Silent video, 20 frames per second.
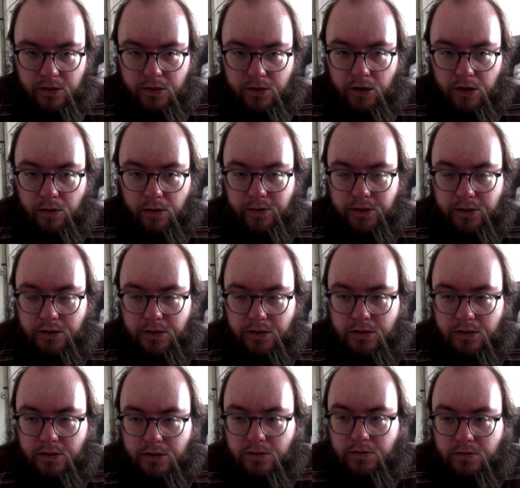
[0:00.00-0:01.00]

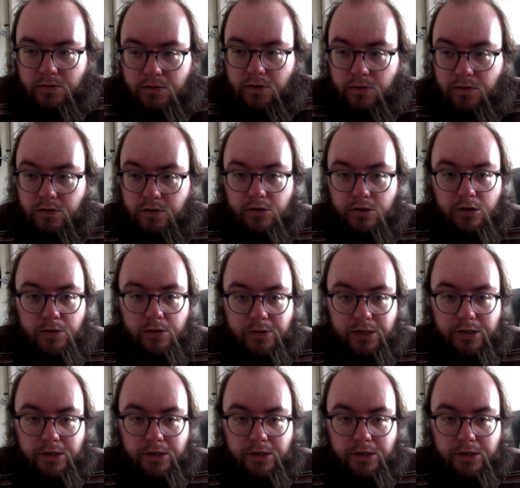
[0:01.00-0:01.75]
commenters and subscribers.